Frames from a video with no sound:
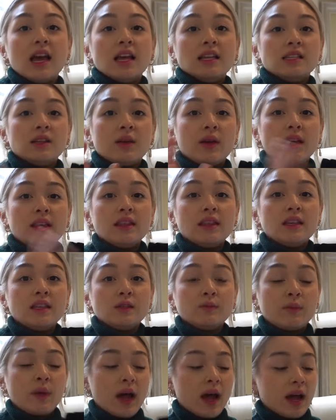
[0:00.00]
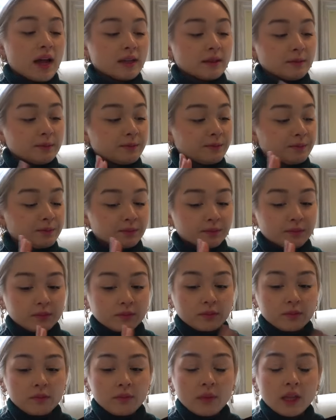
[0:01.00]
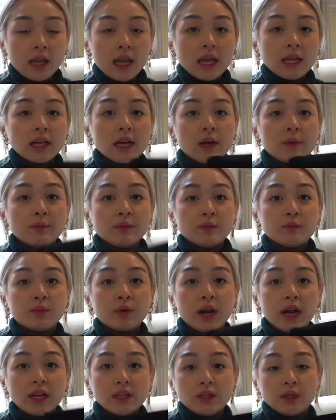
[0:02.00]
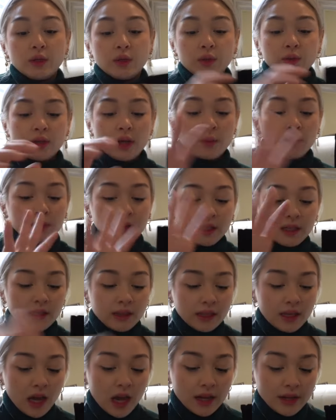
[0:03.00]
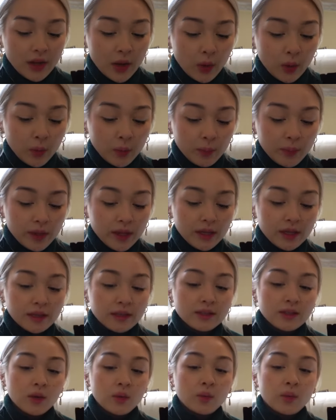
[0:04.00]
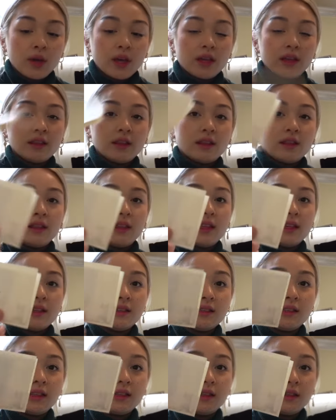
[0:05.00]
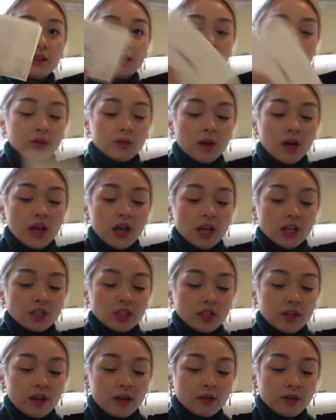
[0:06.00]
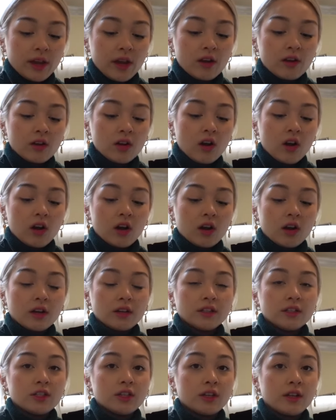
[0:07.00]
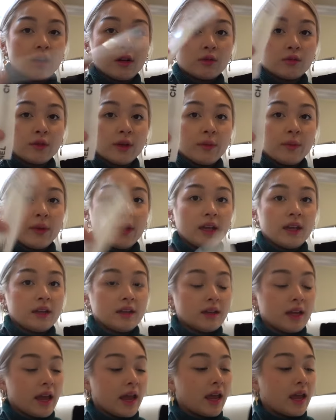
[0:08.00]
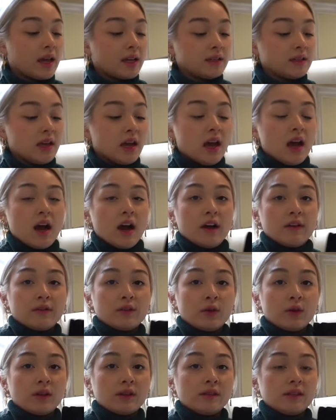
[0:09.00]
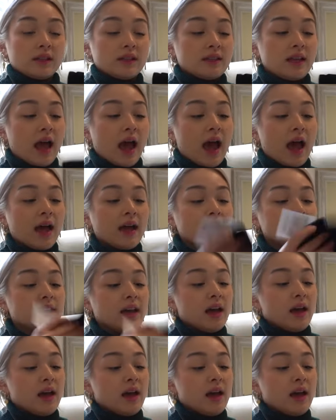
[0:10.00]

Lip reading: So in this bag, it comes brand new, completely unopened, with this little Chanel care card, Chanel ribbon, and of course the tag.